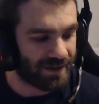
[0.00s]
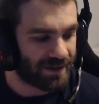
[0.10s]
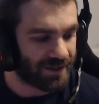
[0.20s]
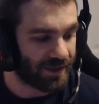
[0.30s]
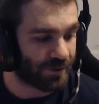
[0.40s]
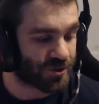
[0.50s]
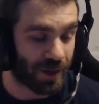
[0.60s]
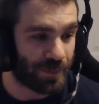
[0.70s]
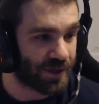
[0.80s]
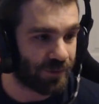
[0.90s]
you know,
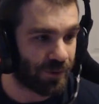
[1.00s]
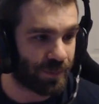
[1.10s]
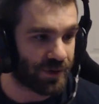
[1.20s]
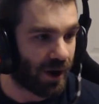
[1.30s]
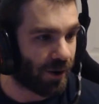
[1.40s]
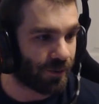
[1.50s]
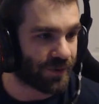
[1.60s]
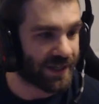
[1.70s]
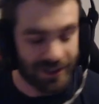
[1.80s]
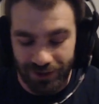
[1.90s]
jump into it. But no,
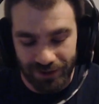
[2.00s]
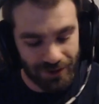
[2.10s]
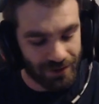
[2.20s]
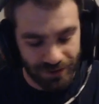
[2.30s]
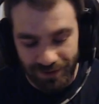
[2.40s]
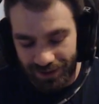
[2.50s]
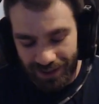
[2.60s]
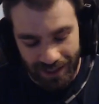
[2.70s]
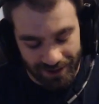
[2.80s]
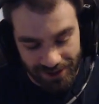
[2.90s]
like you
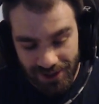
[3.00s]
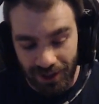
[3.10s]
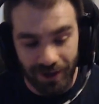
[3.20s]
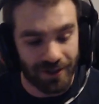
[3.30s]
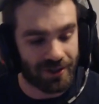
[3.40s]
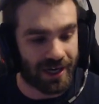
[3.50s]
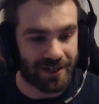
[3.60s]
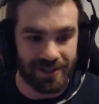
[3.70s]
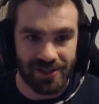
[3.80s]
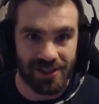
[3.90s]
gotta start. You
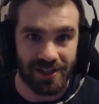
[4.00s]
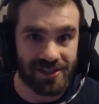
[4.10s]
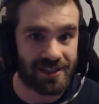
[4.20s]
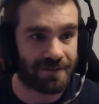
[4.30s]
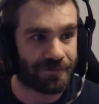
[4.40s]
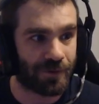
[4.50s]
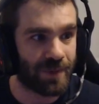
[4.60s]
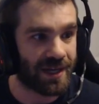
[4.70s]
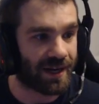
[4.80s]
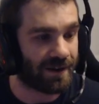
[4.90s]
gotta discuss it. For
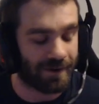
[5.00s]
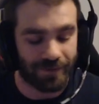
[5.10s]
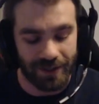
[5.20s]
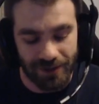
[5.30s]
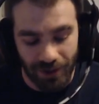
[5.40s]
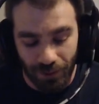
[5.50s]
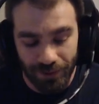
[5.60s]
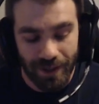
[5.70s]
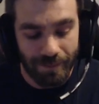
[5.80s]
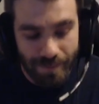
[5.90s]
me, if I
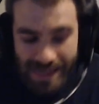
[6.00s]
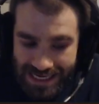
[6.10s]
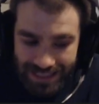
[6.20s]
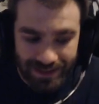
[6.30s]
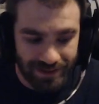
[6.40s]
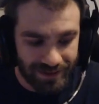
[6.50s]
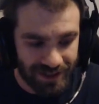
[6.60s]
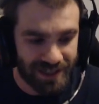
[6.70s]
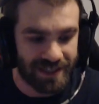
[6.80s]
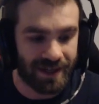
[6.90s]
don't
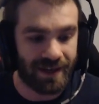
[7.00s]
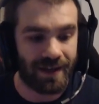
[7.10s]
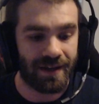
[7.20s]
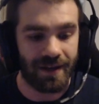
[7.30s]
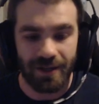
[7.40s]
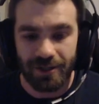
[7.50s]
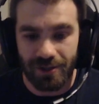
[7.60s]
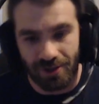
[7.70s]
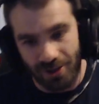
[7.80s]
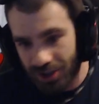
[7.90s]
immediately
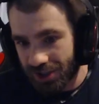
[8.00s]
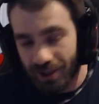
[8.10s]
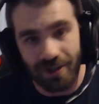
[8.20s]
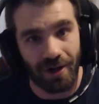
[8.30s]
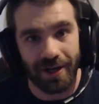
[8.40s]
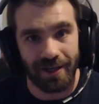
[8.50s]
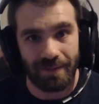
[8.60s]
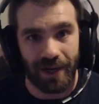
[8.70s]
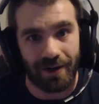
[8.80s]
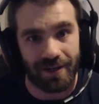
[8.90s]
just start talking
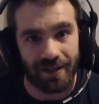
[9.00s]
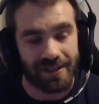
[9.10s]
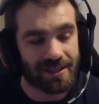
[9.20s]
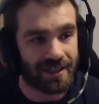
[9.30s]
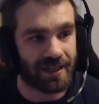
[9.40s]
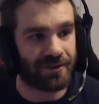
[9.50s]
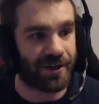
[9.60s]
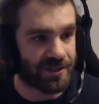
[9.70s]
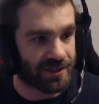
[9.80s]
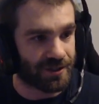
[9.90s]
about it, it's gonna get
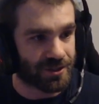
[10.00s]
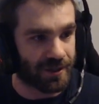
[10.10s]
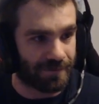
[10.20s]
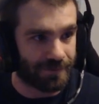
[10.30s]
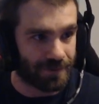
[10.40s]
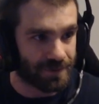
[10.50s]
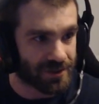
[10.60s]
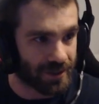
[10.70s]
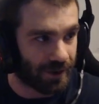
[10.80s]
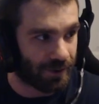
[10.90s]
lost in the shuffle.
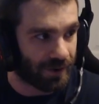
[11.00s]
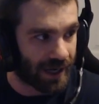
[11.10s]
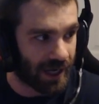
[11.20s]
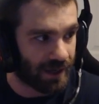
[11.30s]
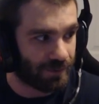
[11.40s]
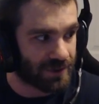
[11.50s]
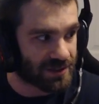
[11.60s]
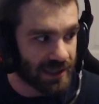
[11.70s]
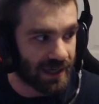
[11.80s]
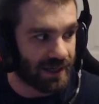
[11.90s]
So I would
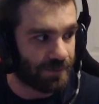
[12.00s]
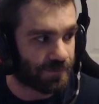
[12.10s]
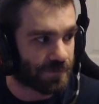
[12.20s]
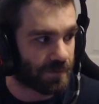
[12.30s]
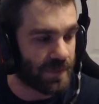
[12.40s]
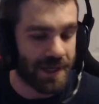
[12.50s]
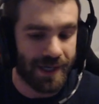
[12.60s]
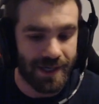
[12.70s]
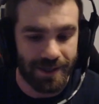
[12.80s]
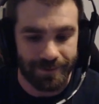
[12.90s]
say for me,